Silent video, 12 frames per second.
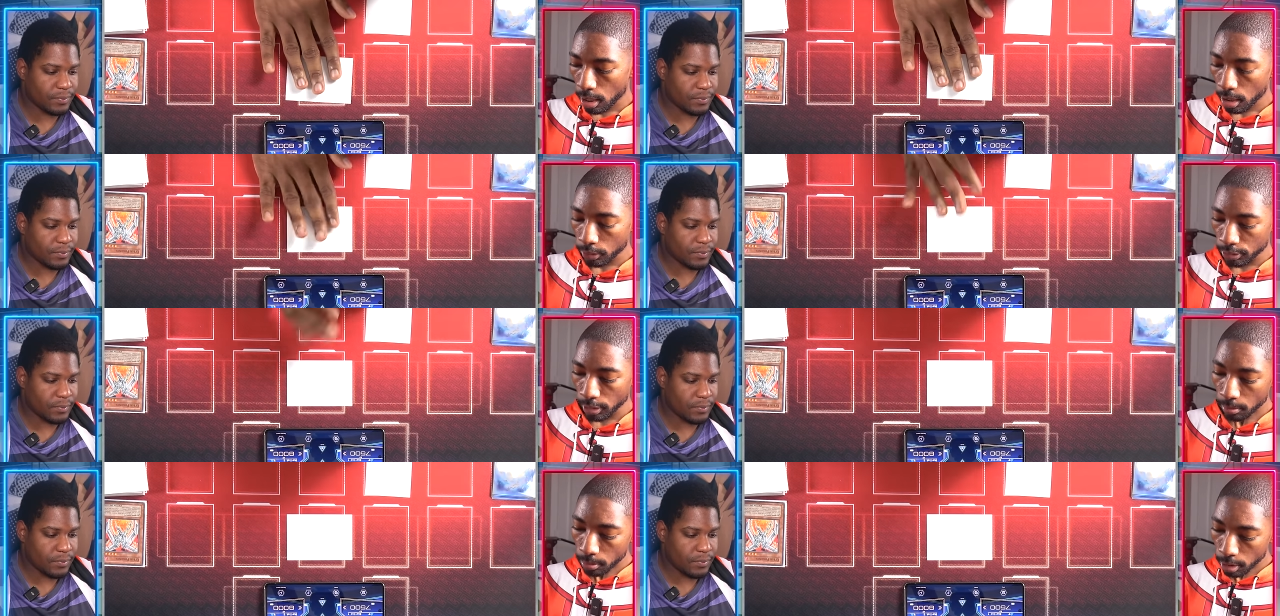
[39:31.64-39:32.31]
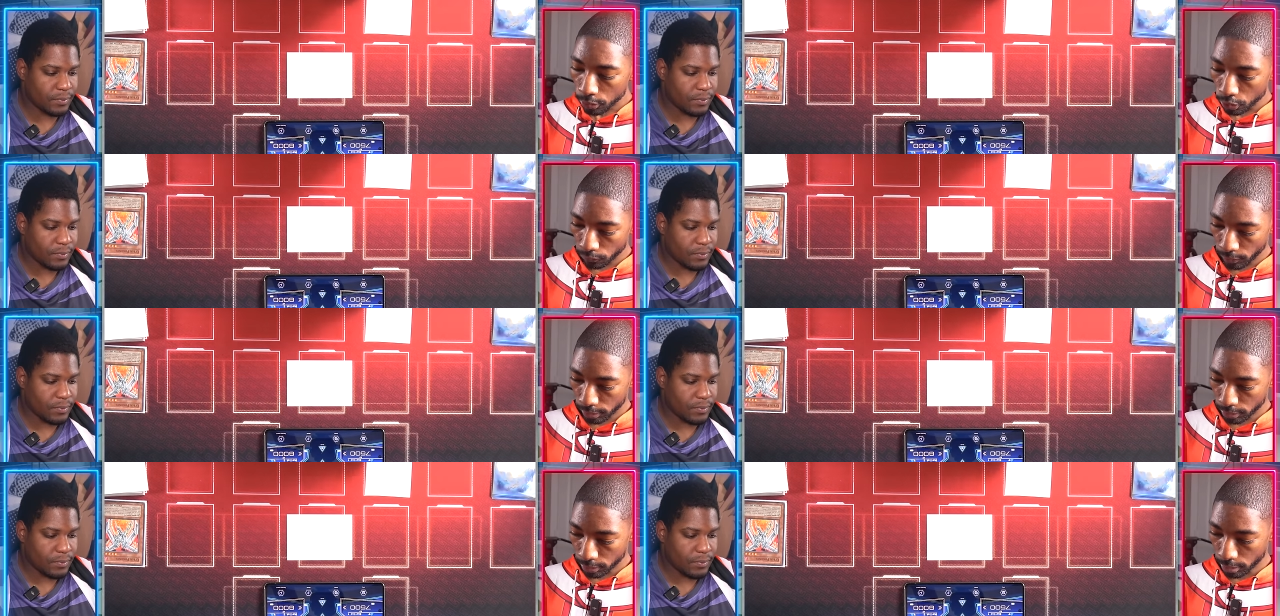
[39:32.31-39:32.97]
Speaker 1: I'll set a monster
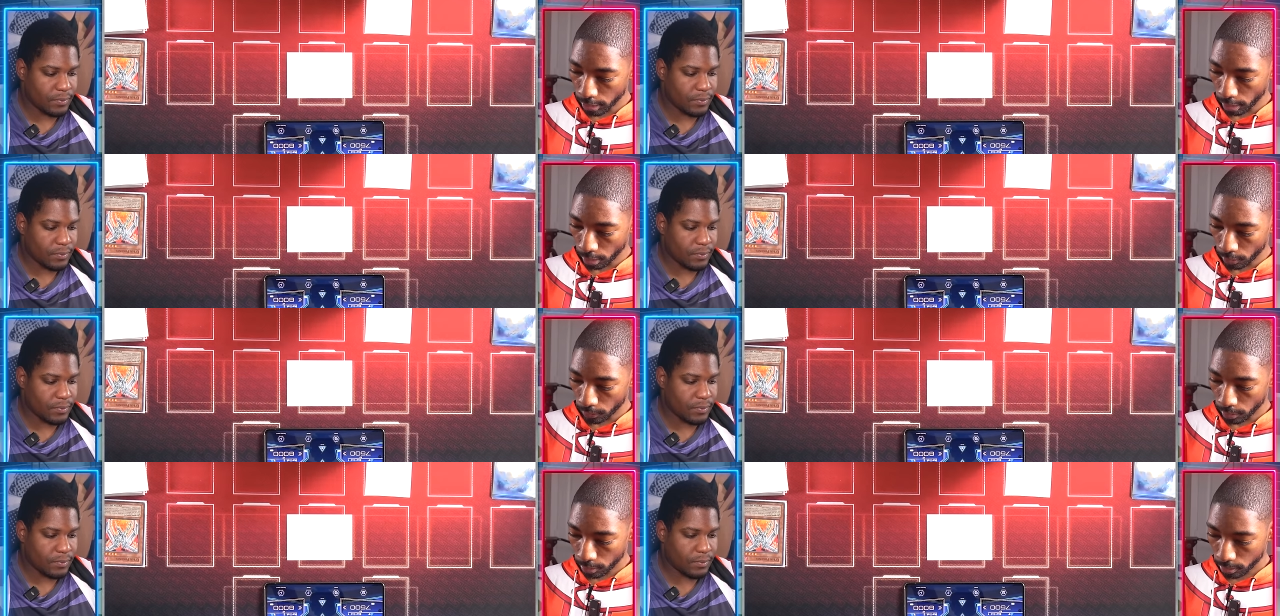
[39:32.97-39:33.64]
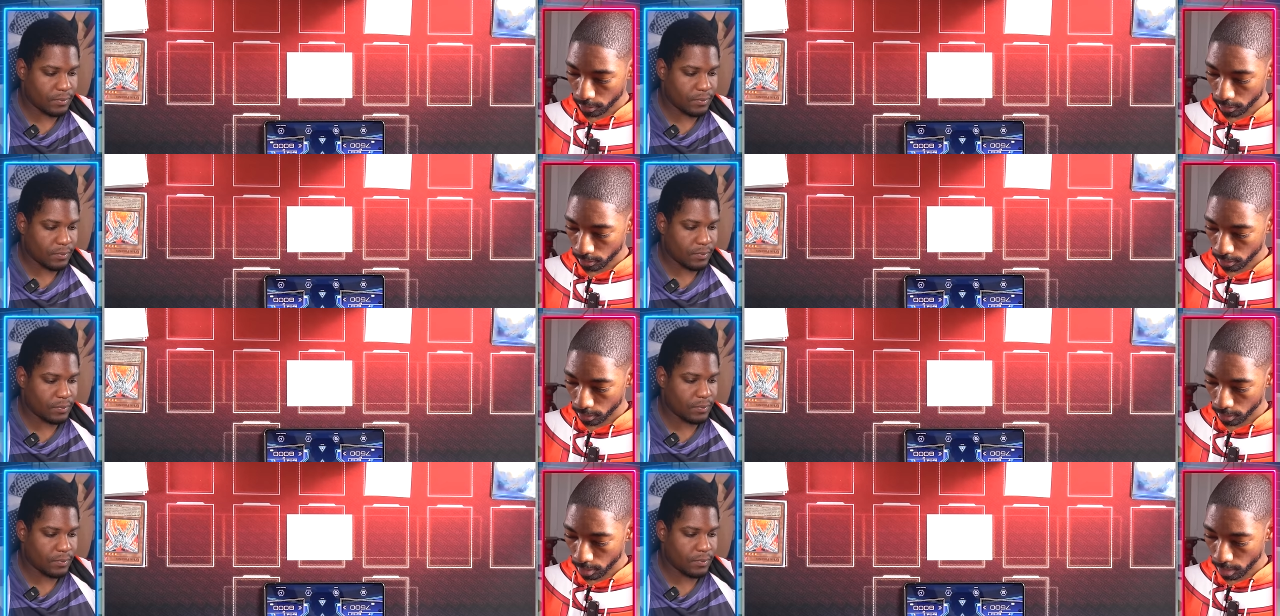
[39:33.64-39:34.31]
face down
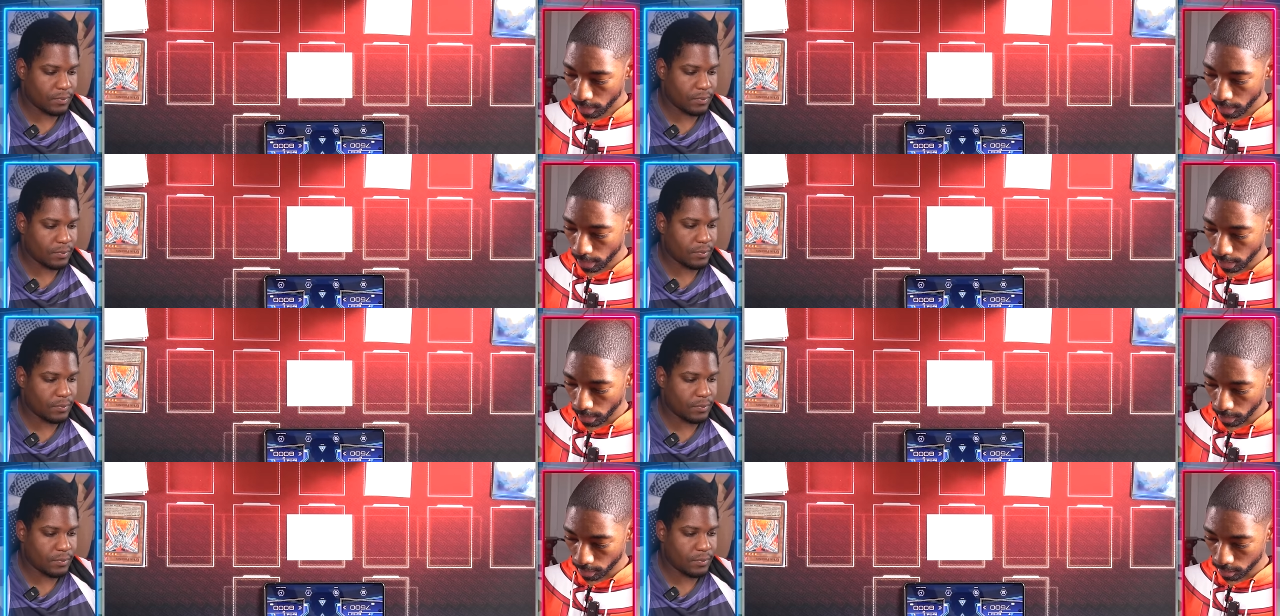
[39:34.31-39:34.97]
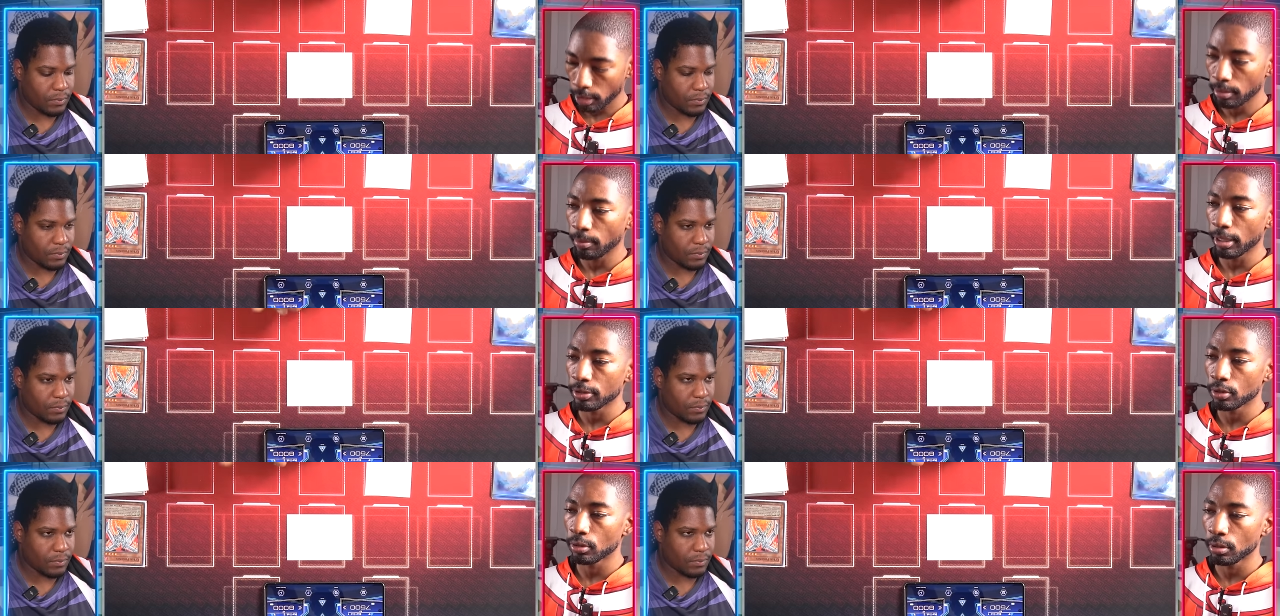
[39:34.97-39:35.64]
and end my
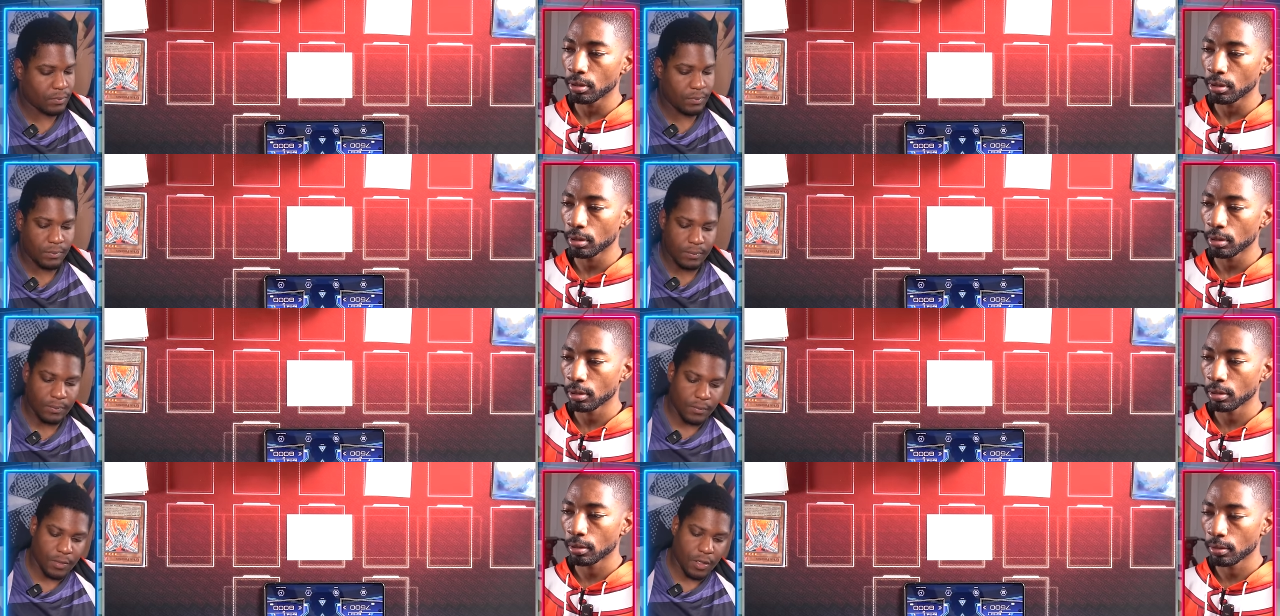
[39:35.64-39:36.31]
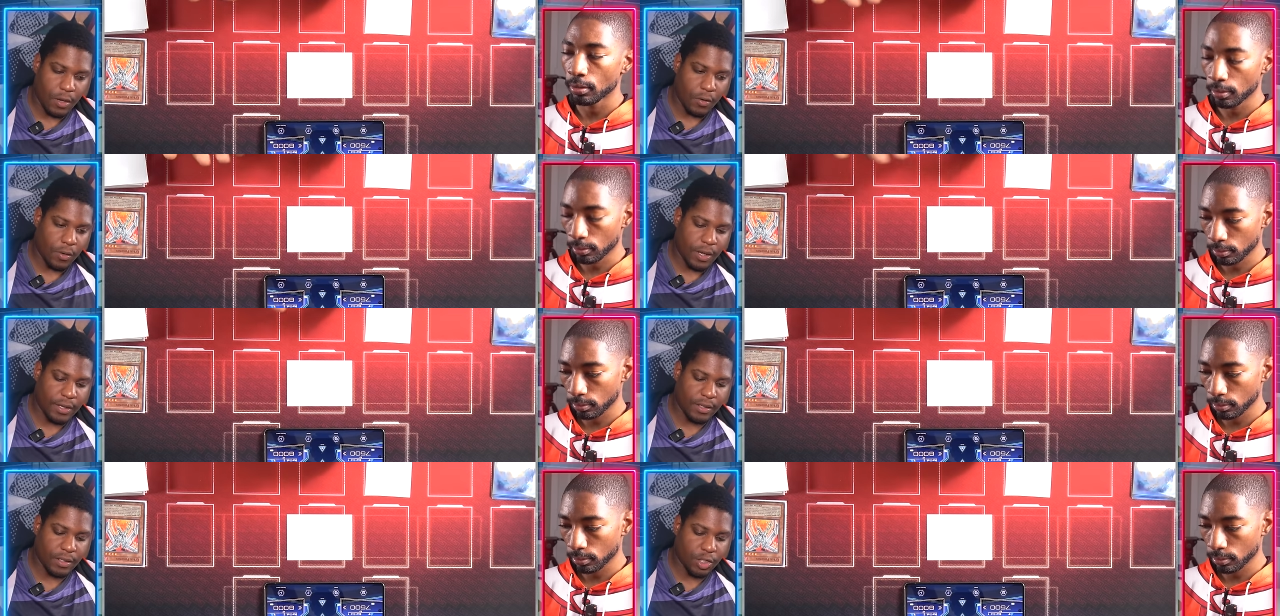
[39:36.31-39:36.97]
turn.
Speaker 2: All
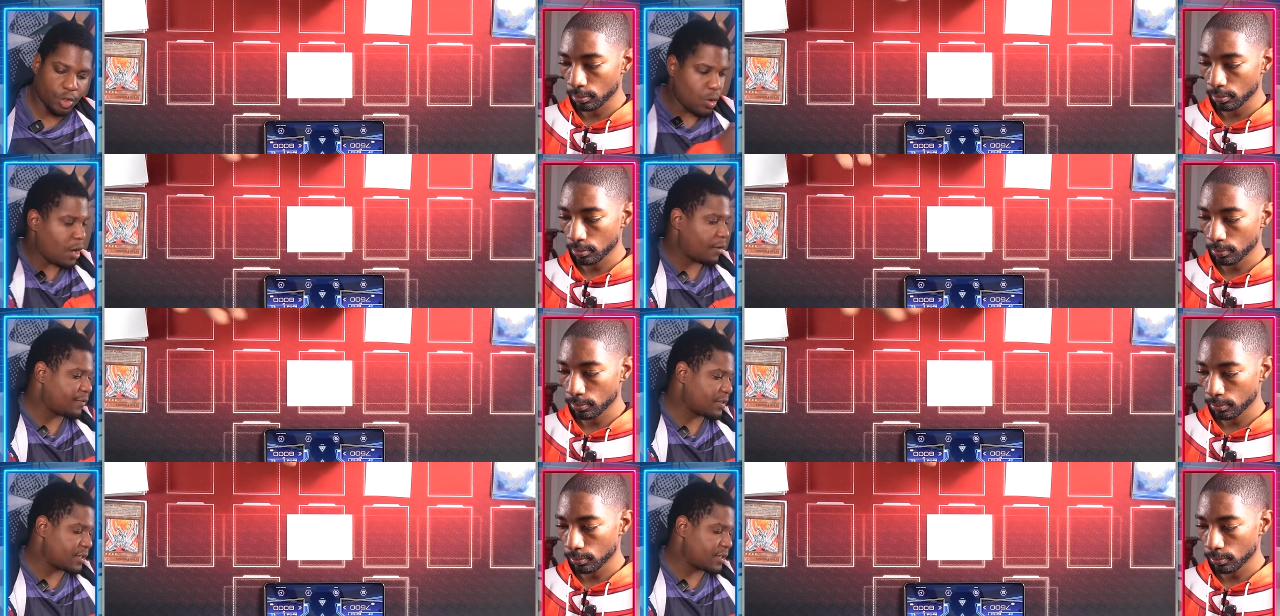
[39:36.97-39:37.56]
right. Draw for